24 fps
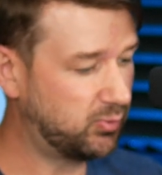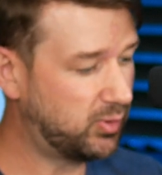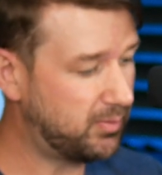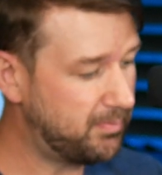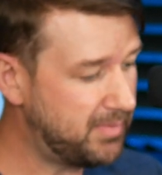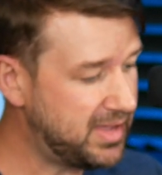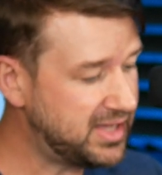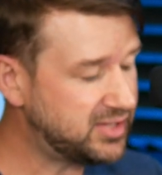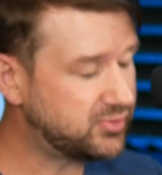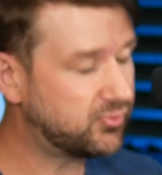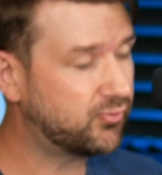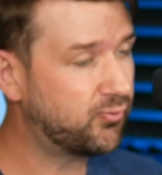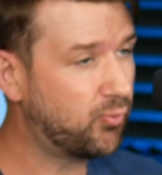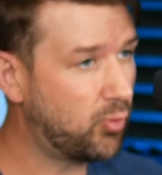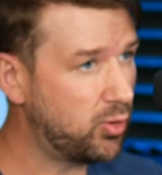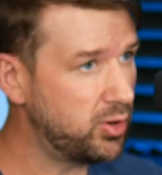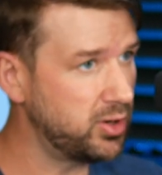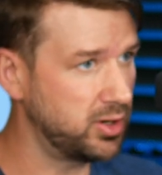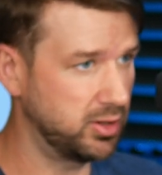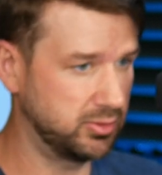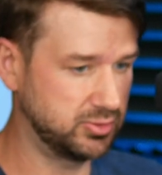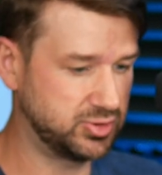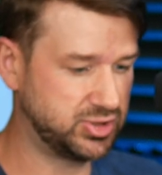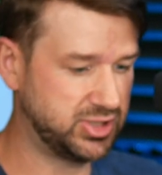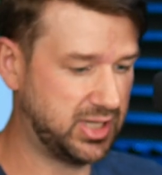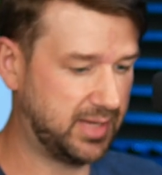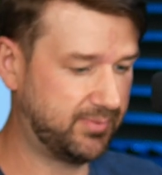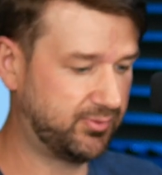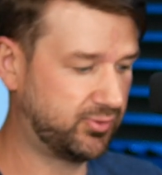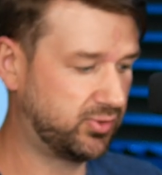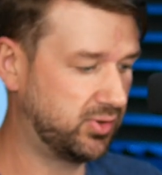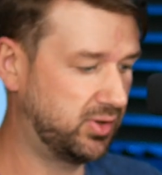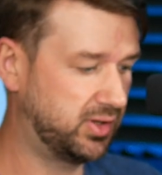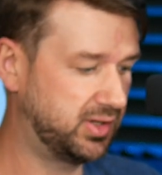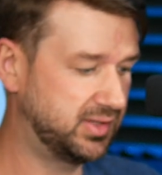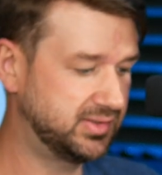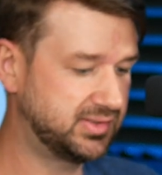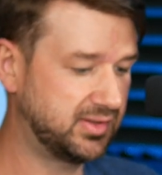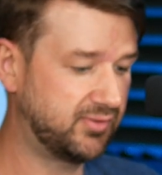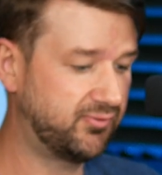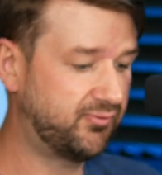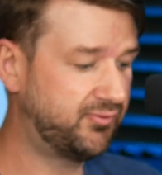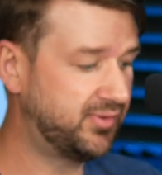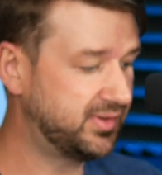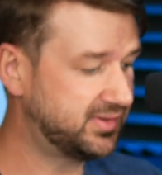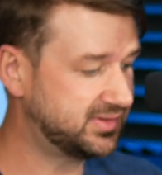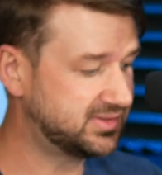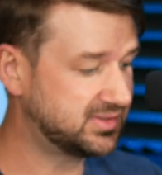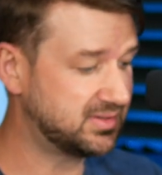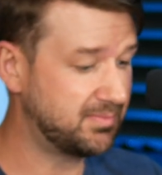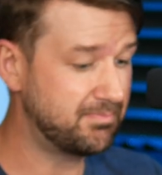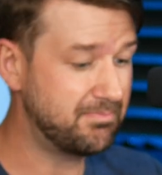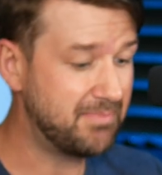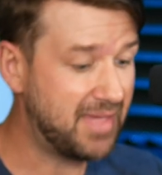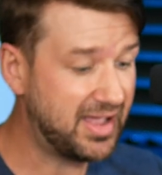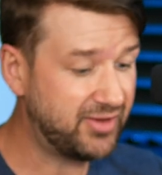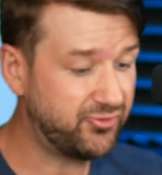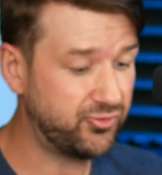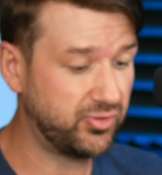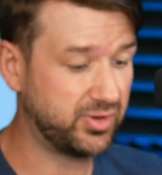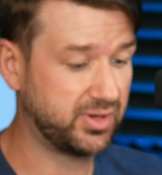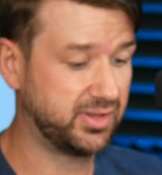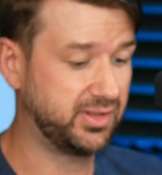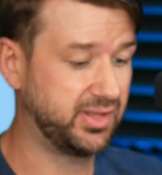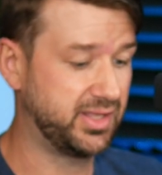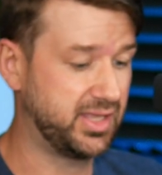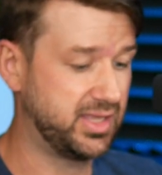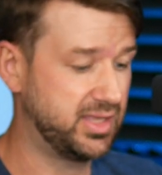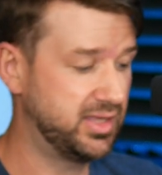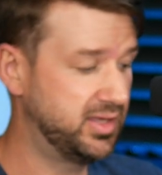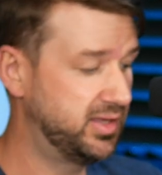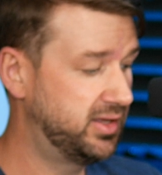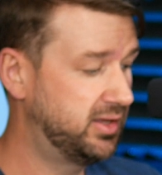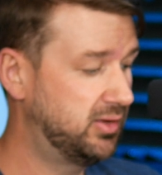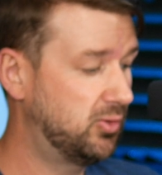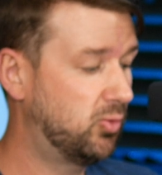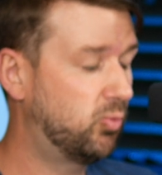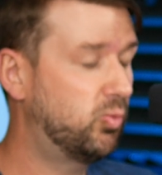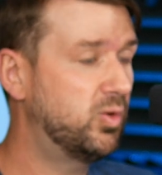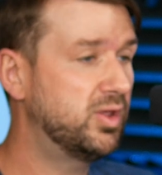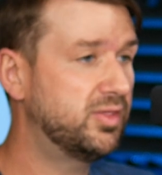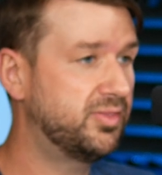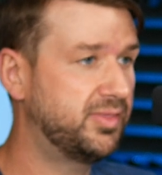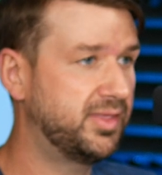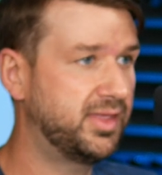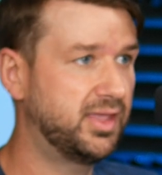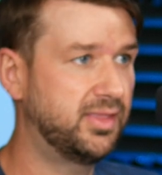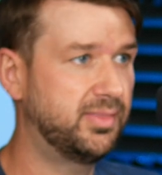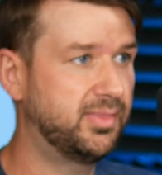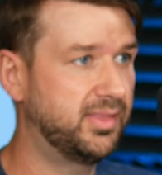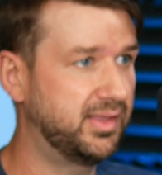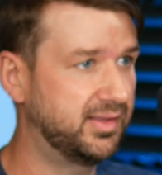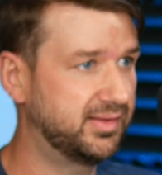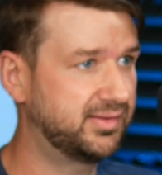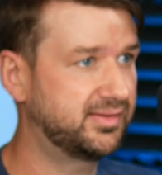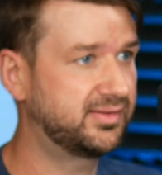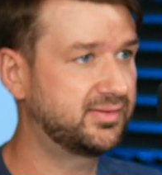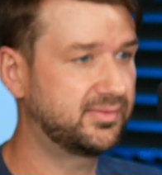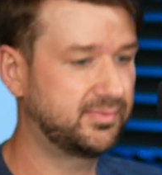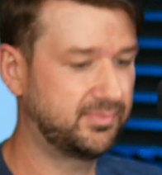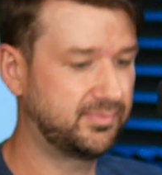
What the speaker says: What makes 4-note shapes good is it fits symmetrically within this.